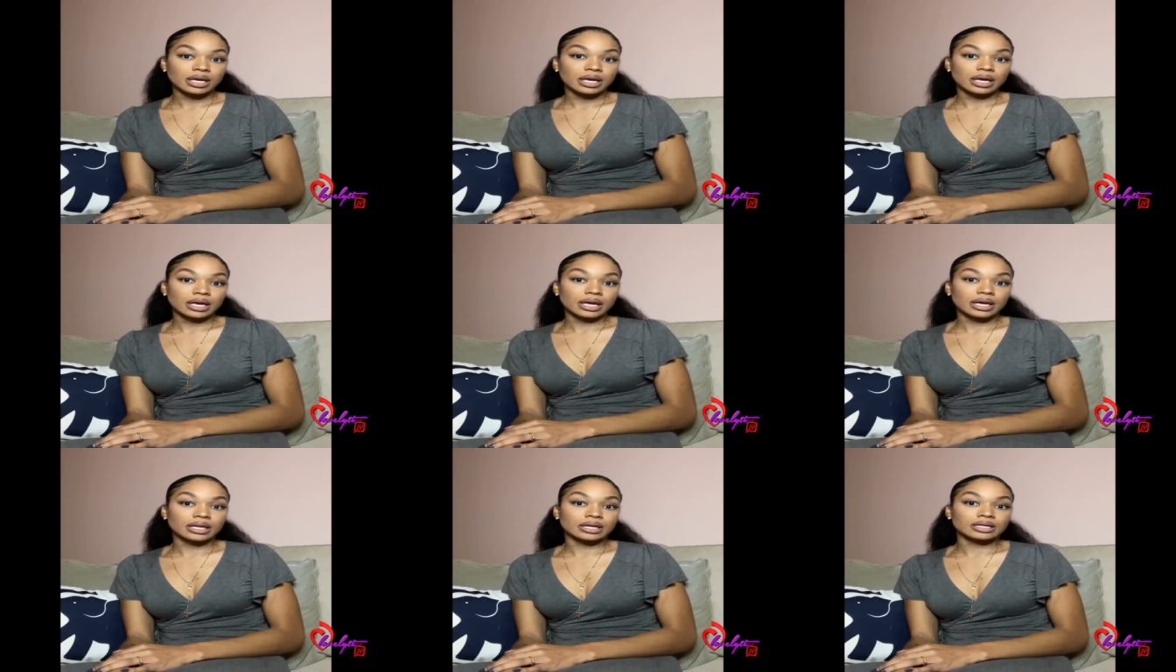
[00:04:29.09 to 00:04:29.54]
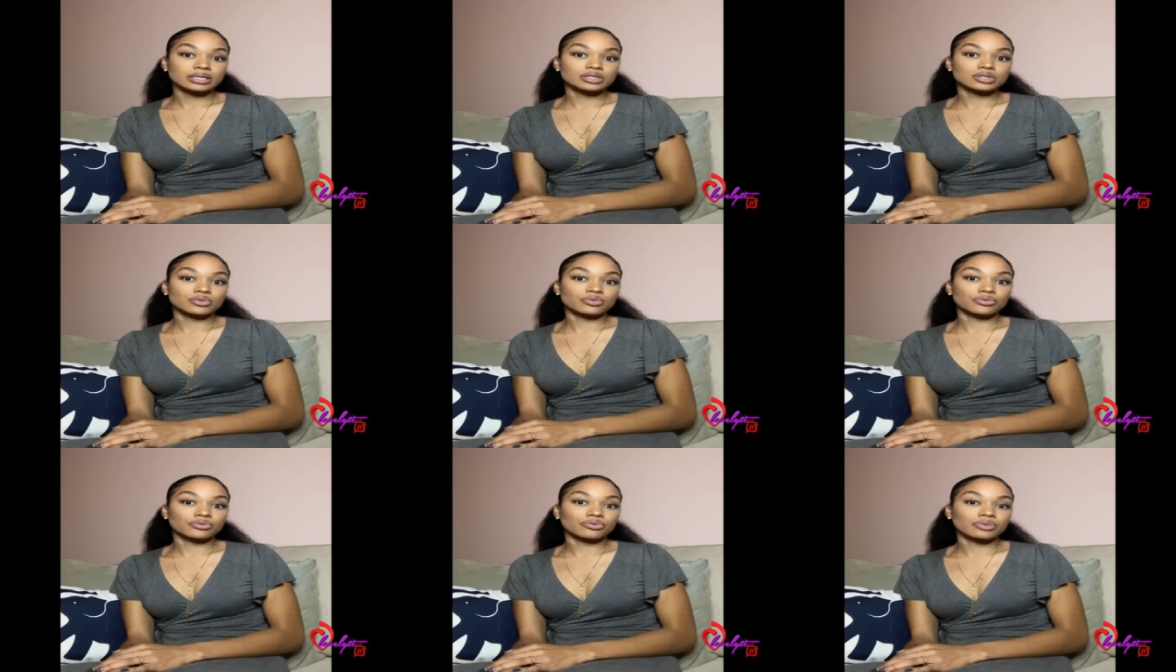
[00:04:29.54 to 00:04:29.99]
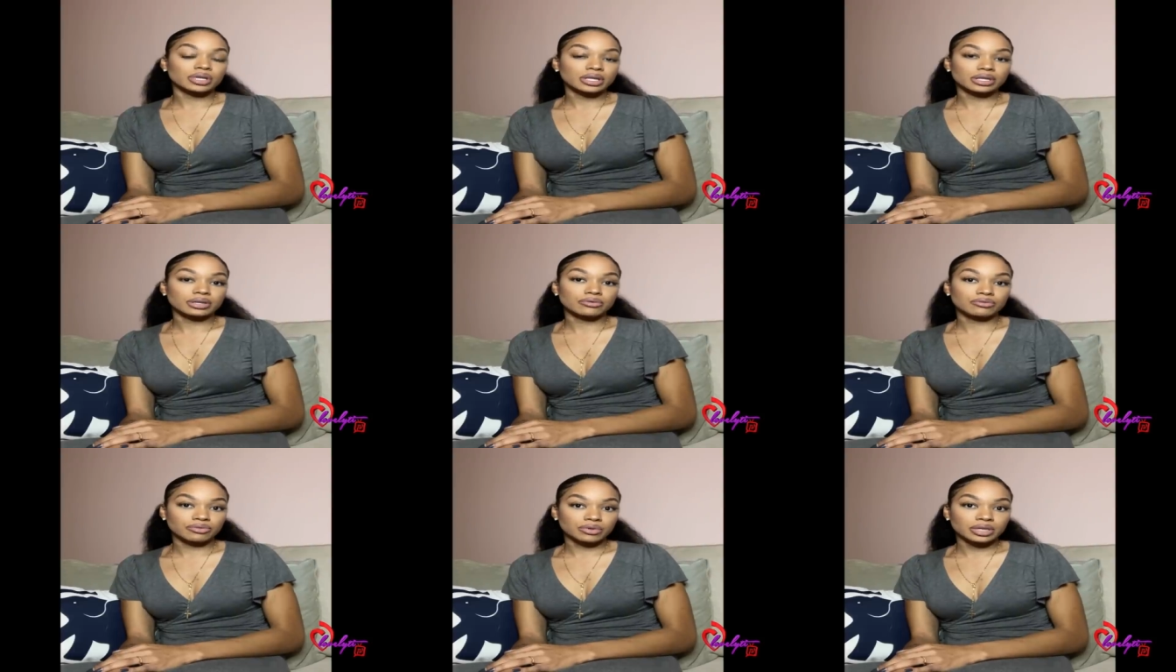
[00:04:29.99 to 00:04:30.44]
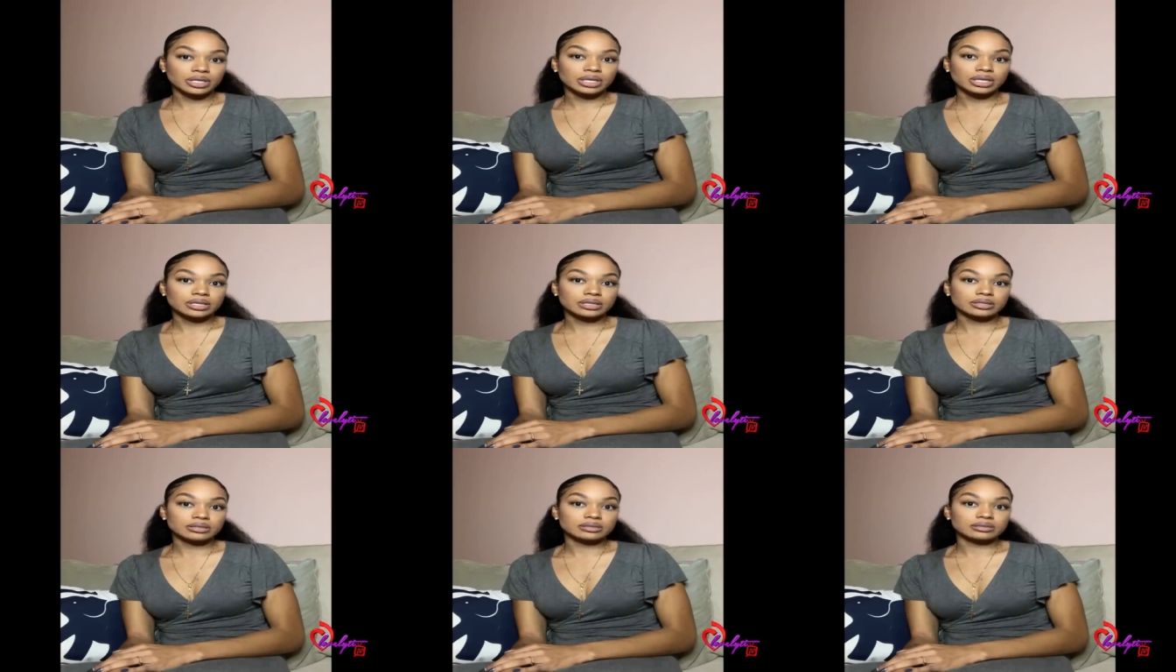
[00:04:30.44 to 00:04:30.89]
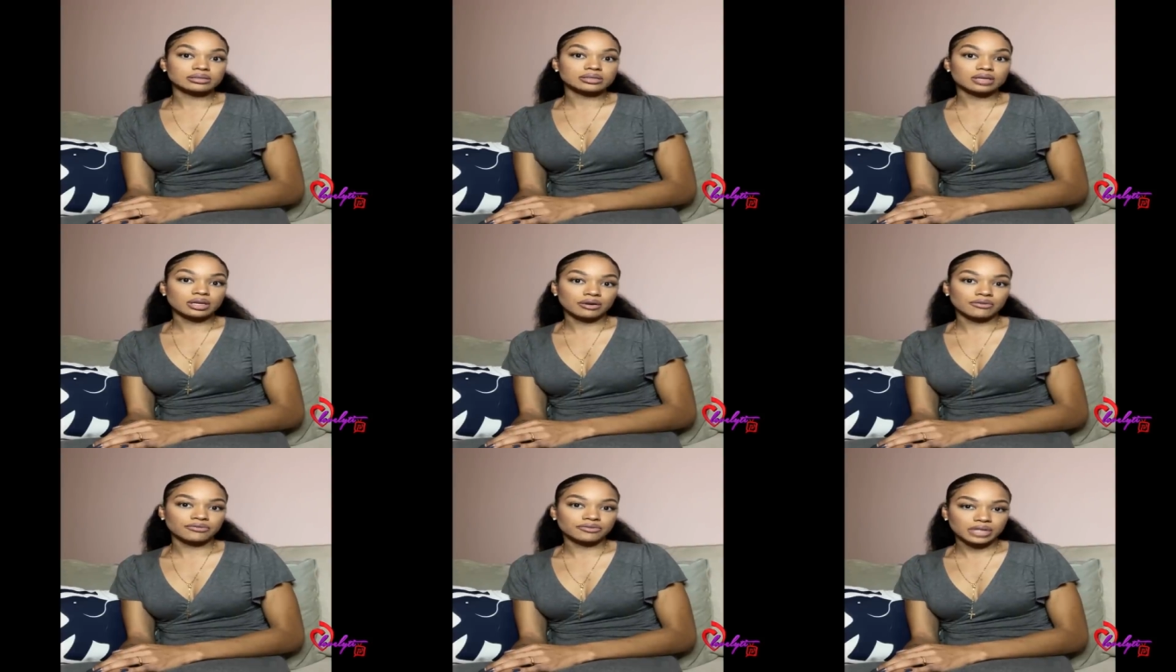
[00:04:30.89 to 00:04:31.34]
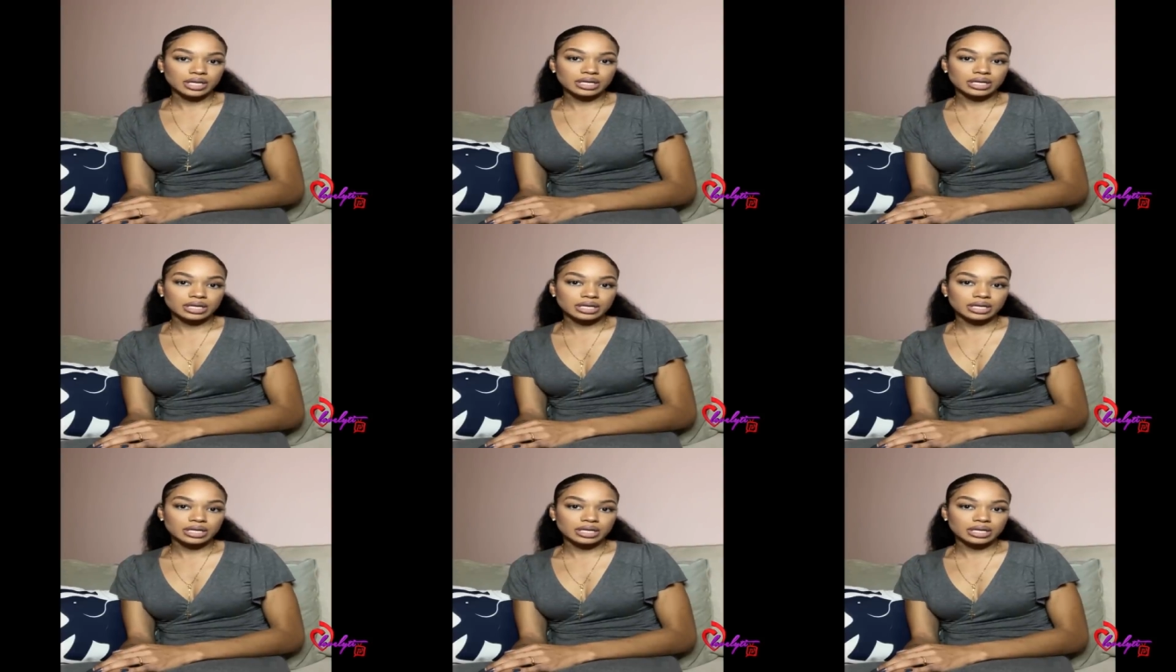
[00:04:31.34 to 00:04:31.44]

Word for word: and it's a really, really tough